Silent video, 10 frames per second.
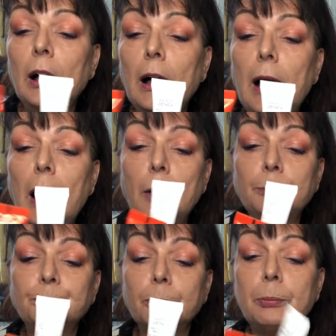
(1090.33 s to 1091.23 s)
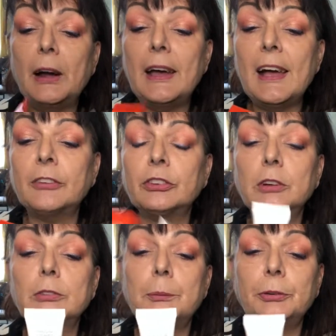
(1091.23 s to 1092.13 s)
but
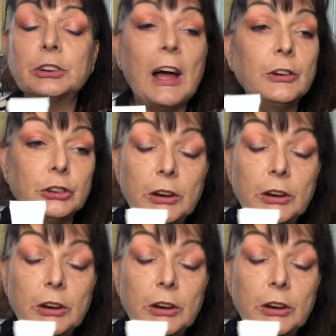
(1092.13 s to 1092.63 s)
excellent reputation